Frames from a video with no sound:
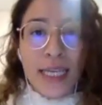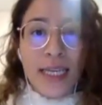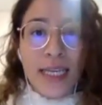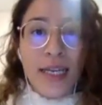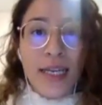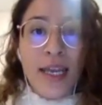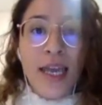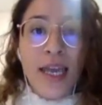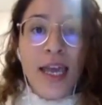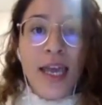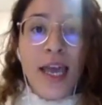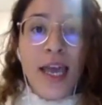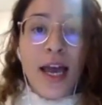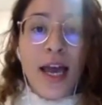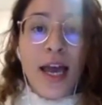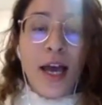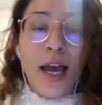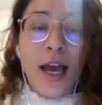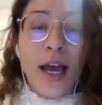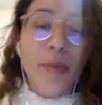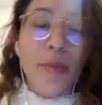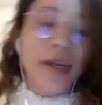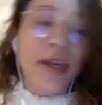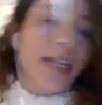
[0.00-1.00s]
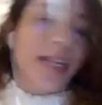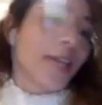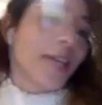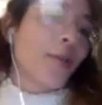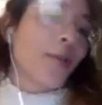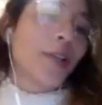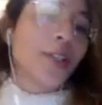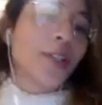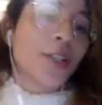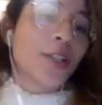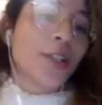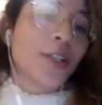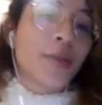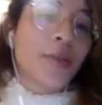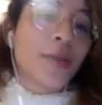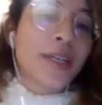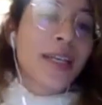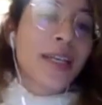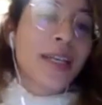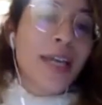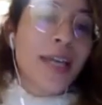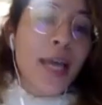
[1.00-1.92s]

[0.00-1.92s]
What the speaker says: in bilingual children.